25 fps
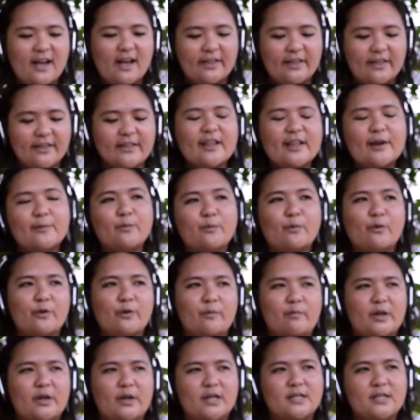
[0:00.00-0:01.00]
But I think that
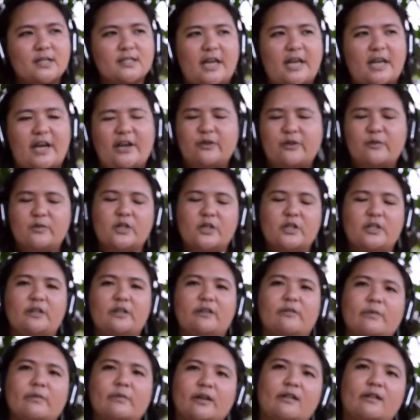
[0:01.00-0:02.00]
more mirrors how you
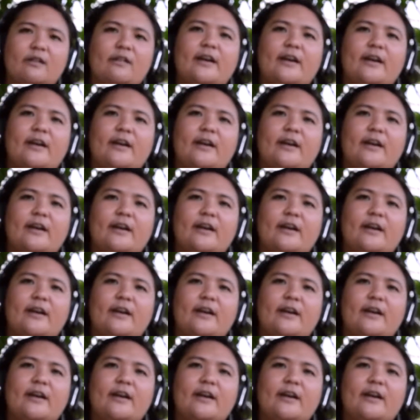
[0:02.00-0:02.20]
learn in real